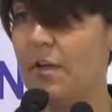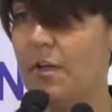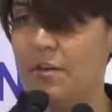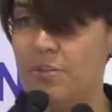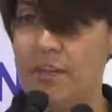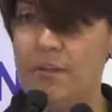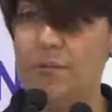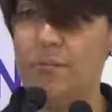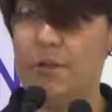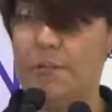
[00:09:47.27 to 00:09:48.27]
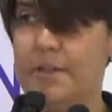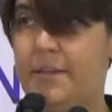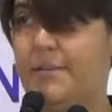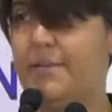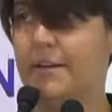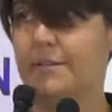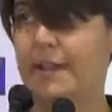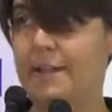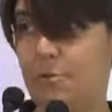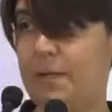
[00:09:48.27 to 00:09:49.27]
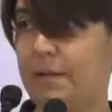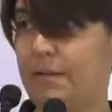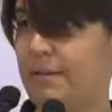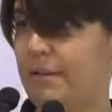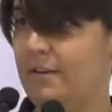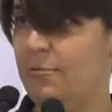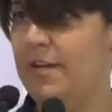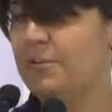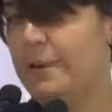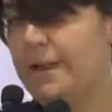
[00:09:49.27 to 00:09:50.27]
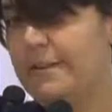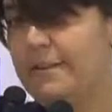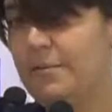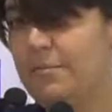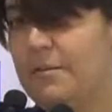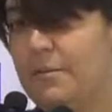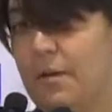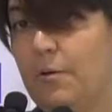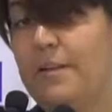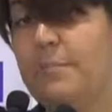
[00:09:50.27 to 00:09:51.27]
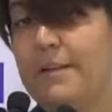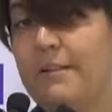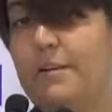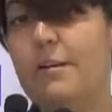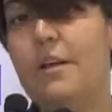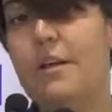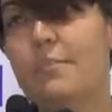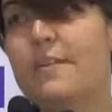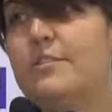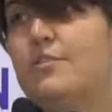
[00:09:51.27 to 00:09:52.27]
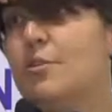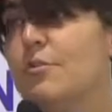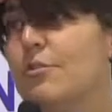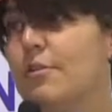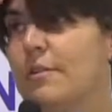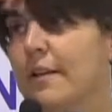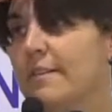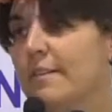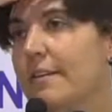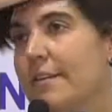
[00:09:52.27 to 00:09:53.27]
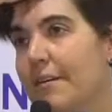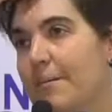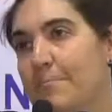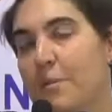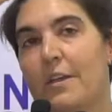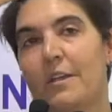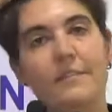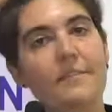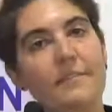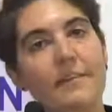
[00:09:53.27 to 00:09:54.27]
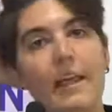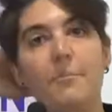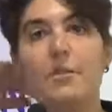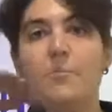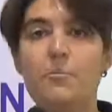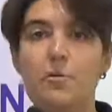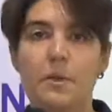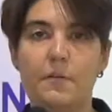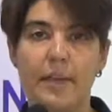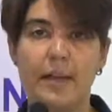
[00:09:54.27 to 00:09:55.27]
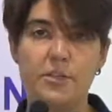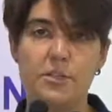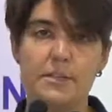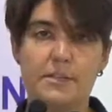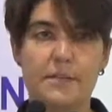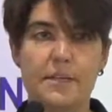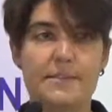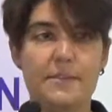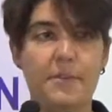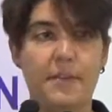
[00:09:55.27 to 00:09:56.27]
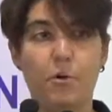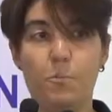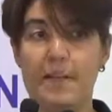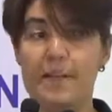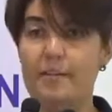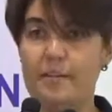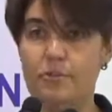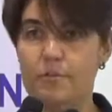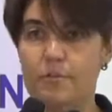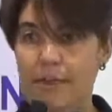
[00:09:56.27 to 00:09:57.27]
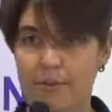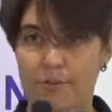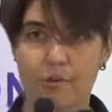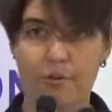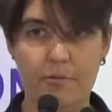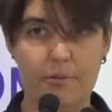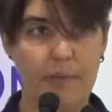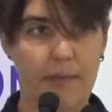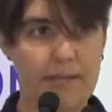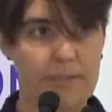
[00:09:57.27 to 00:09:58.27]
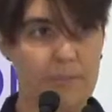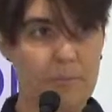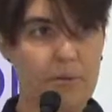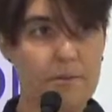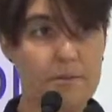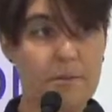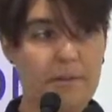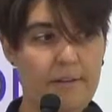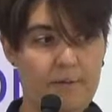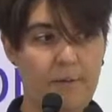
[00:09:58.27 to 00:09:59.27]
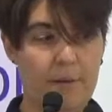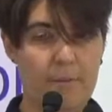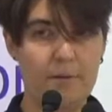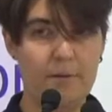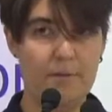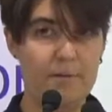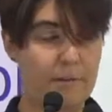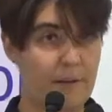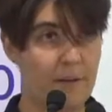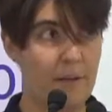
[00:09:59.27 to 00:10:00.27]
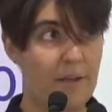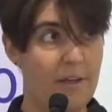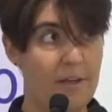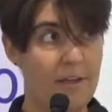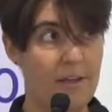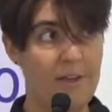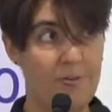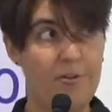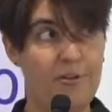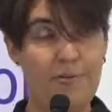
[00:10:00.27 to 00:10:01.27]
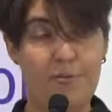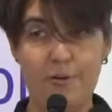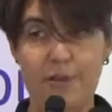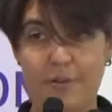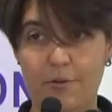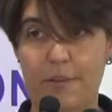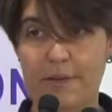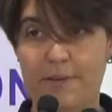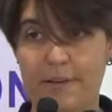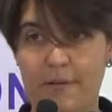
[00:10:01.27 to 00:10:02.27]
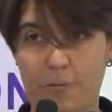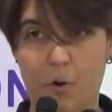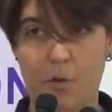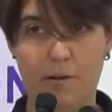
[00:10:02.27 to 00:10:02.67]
Jason will be there next week, I think, and he will explain that a bit better. But that shows you that This climate memory of the ice sheets is something complicating to take into account in the ice sheet models, but it's very important, especially if you get the baseline wrong